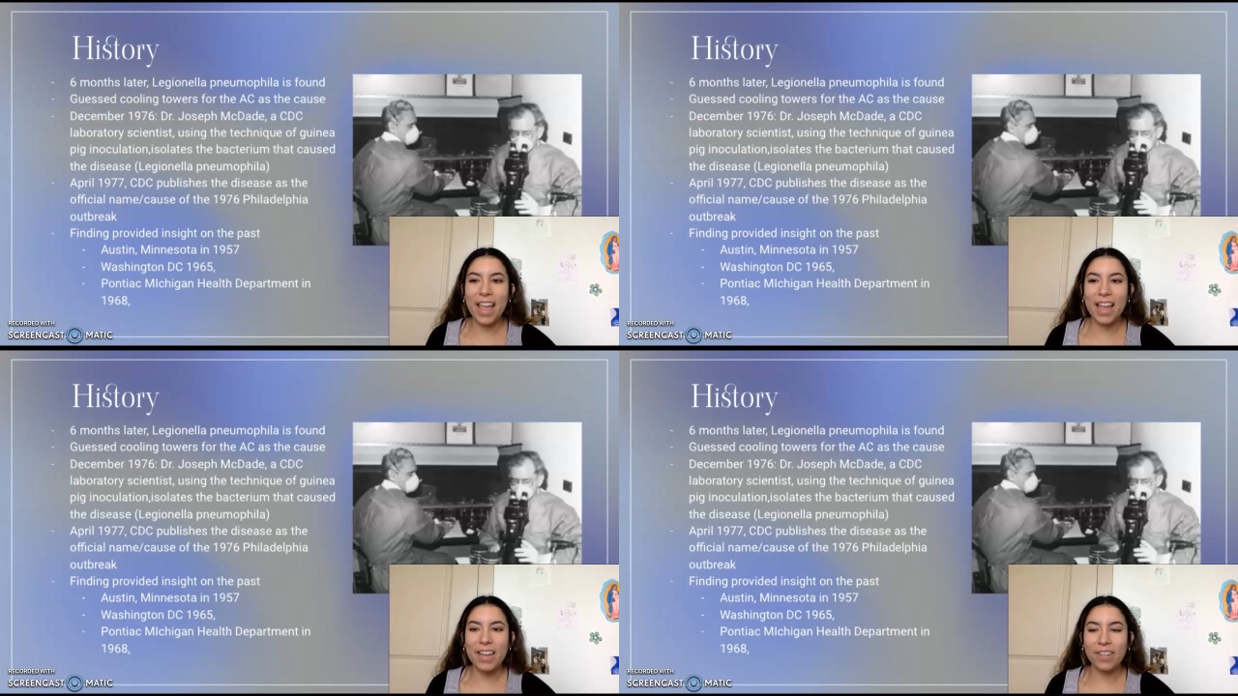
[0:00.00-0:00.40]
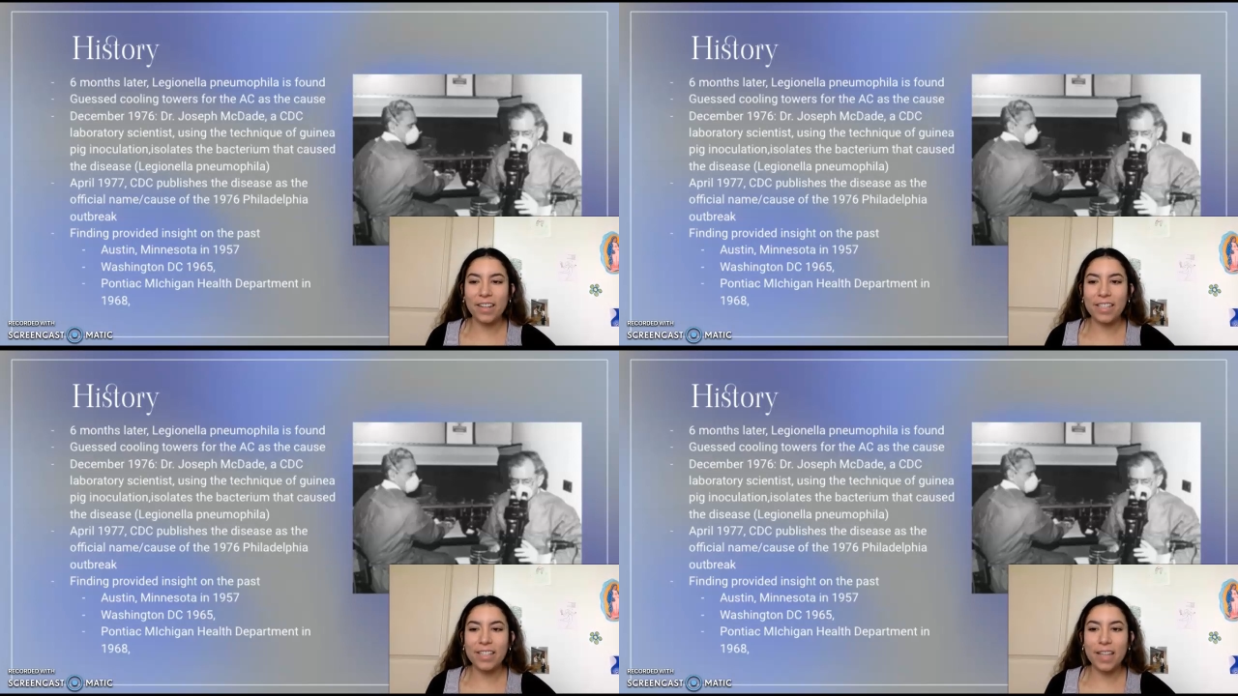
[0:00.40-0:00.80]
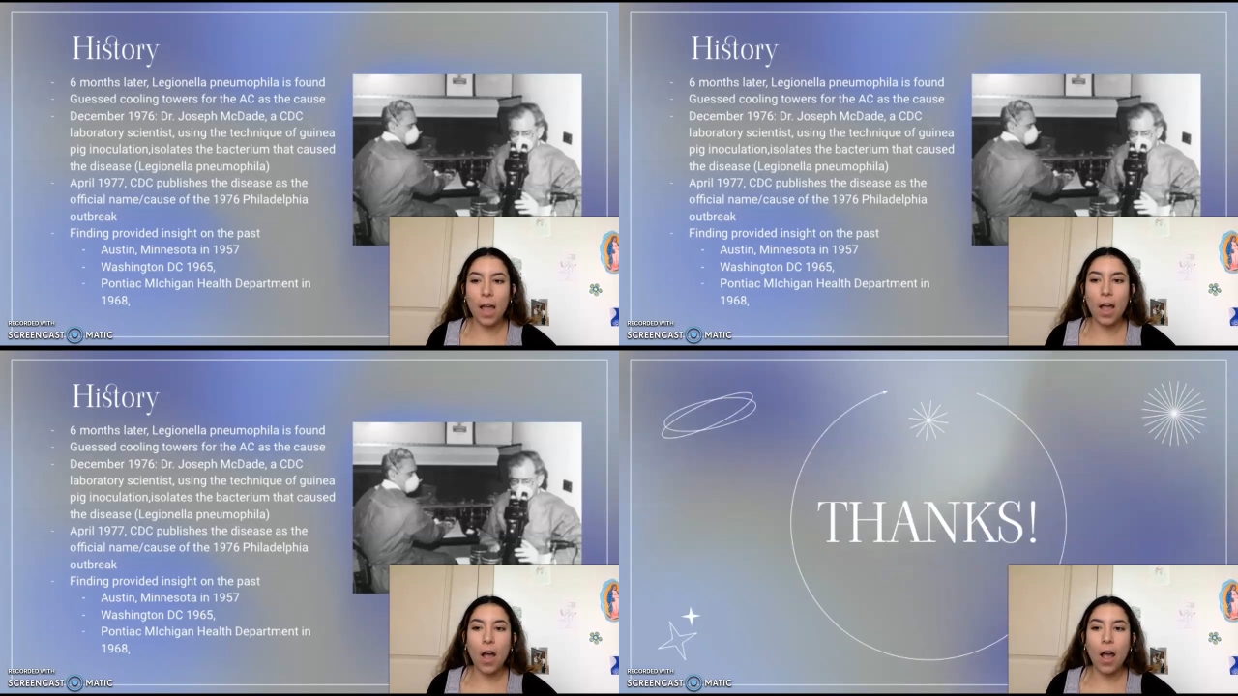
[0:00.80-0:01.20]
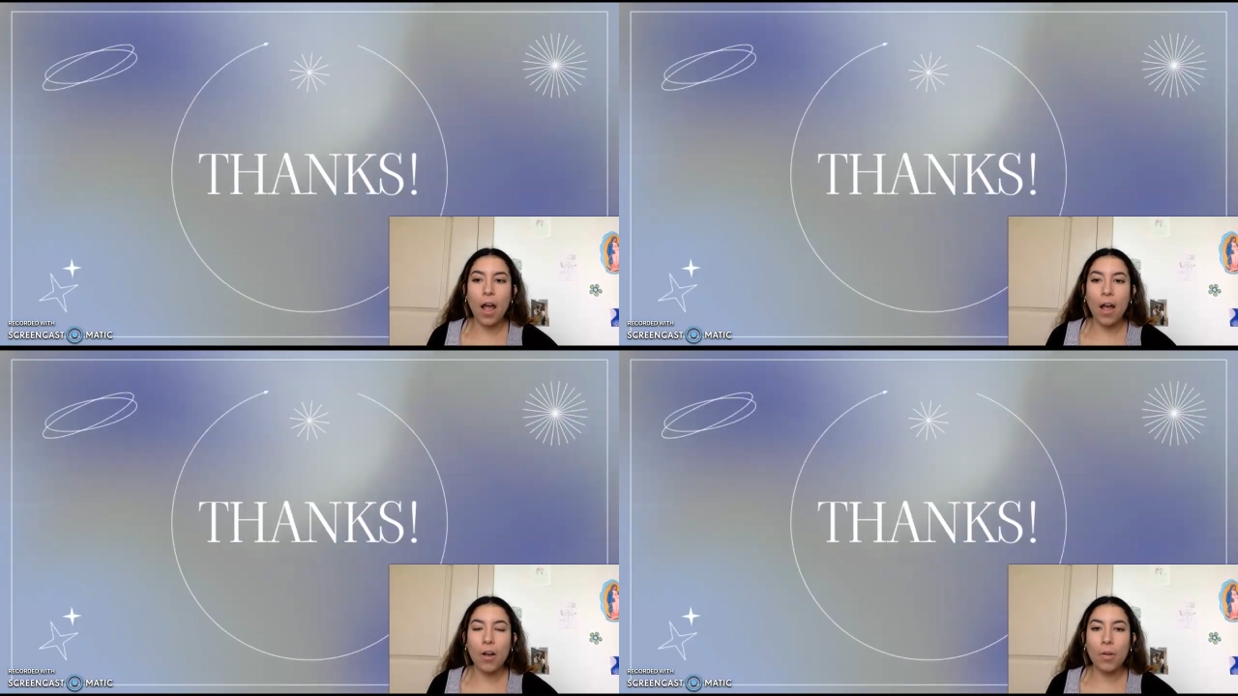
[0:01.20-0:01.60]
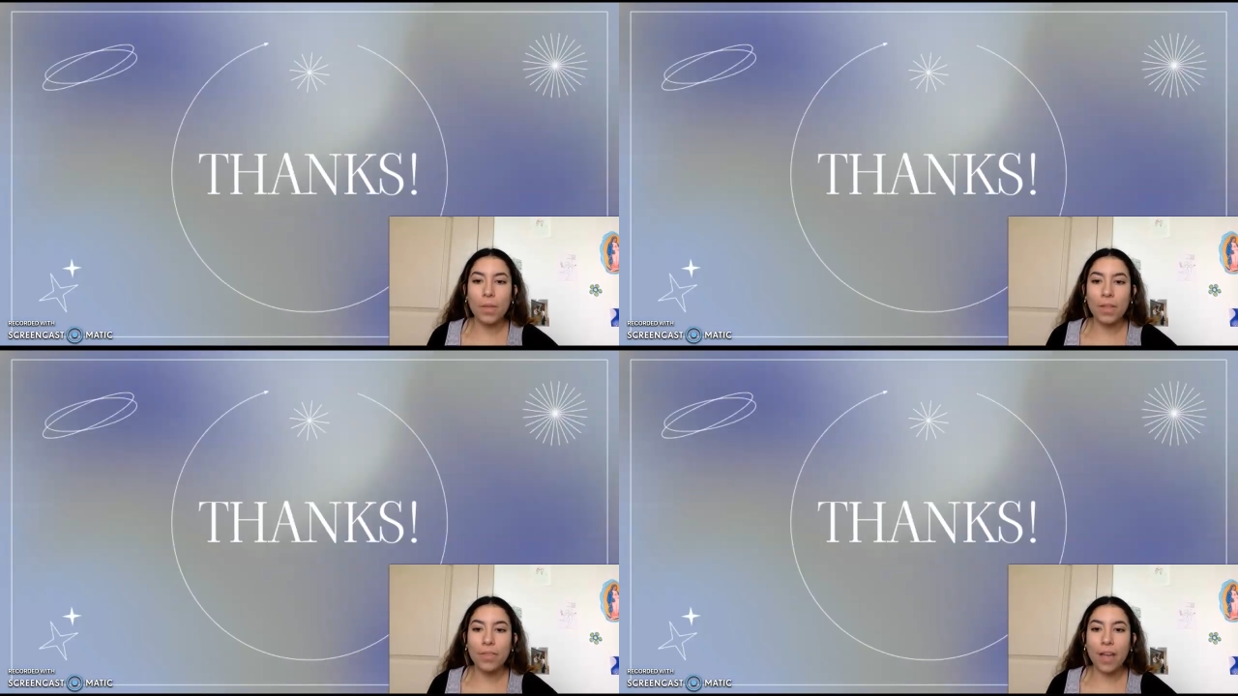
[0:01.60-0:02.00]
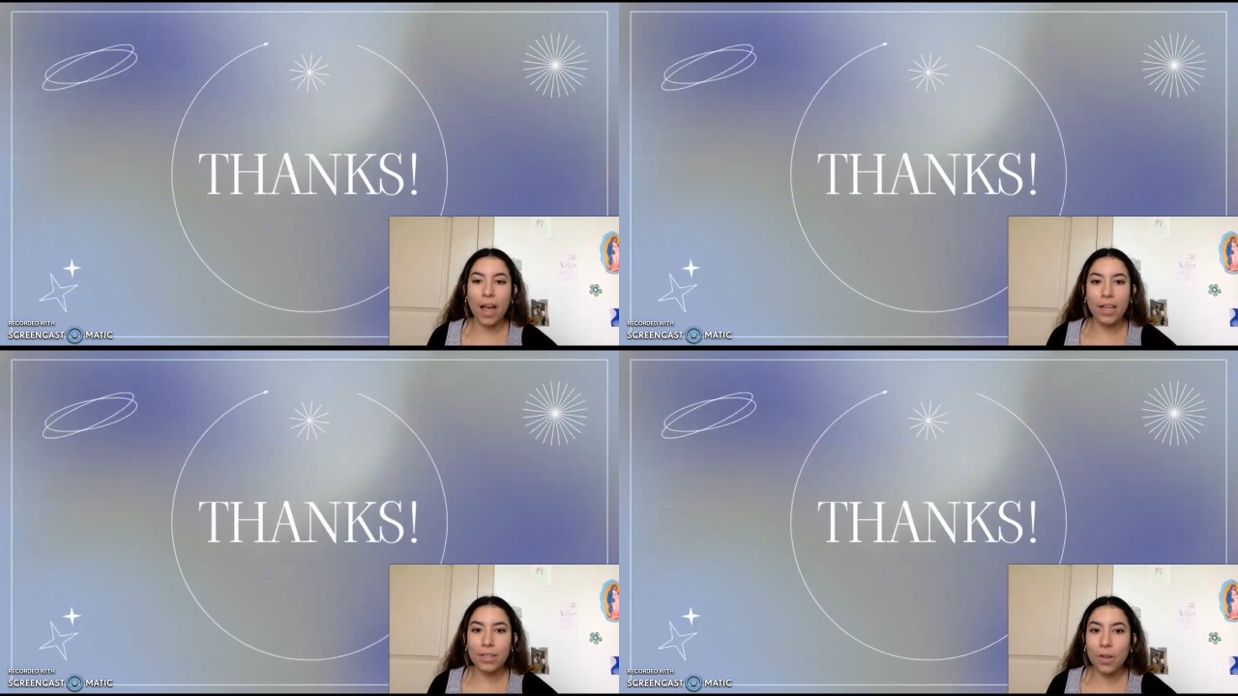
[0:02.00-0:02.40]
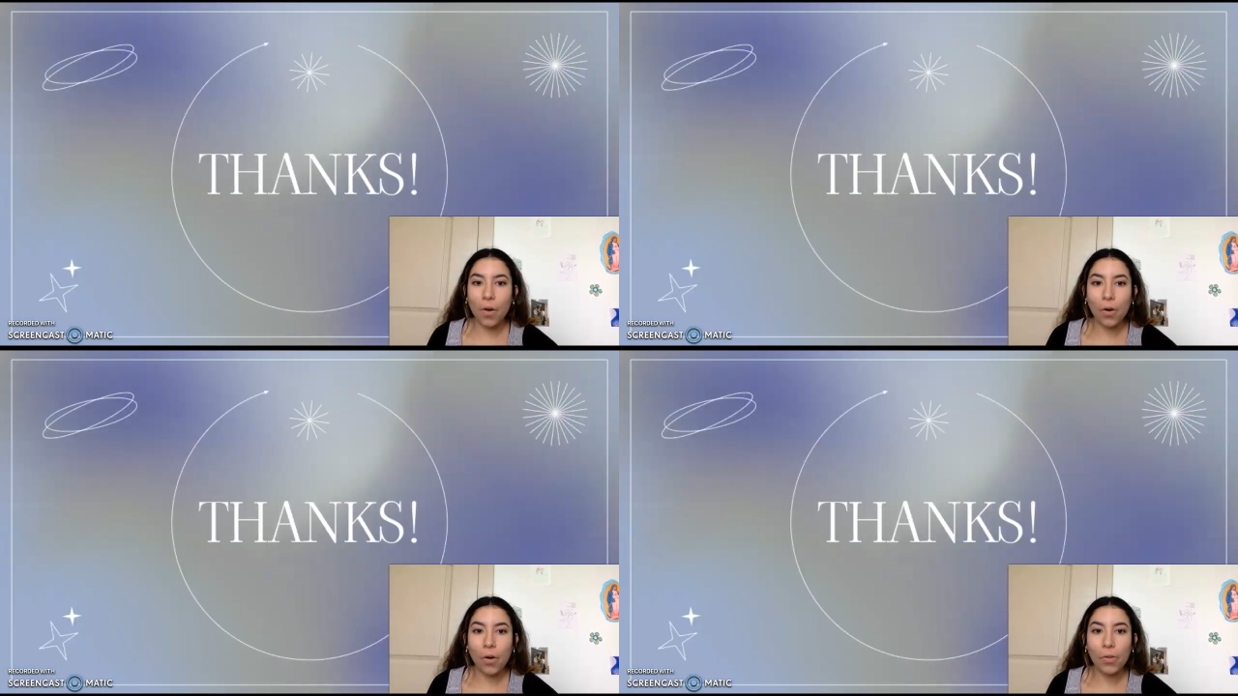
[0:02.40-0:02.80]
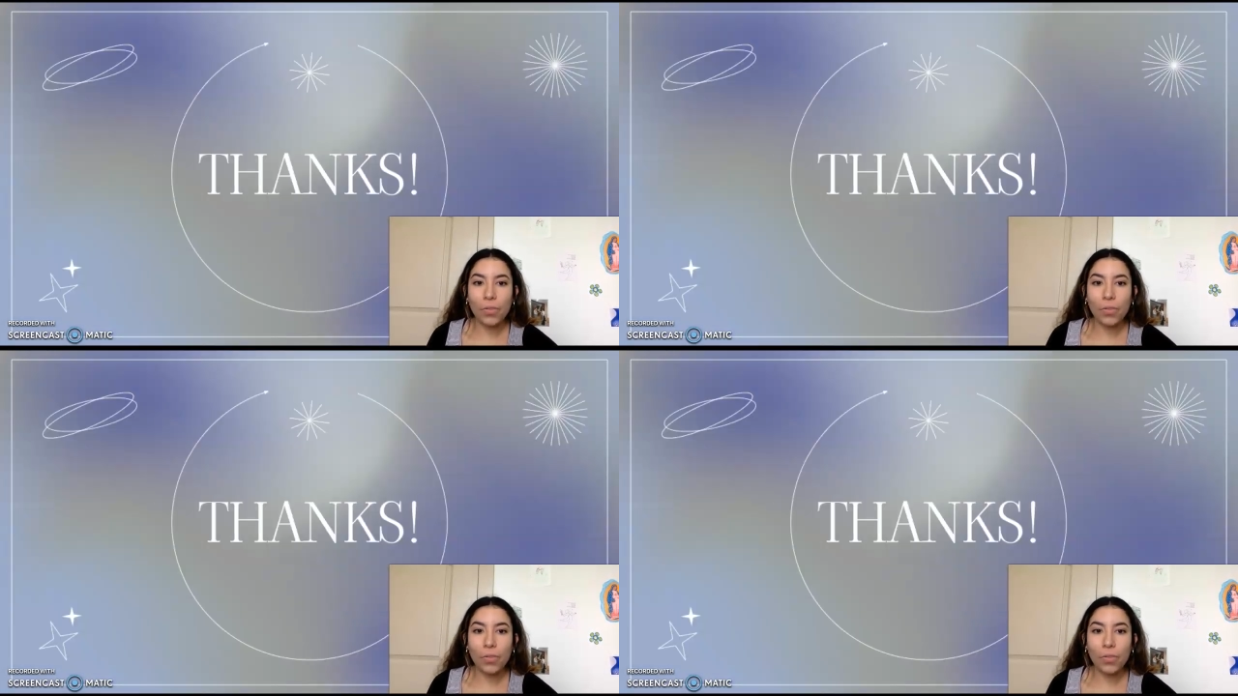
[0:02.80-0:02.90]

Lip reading: Anyways, that is all.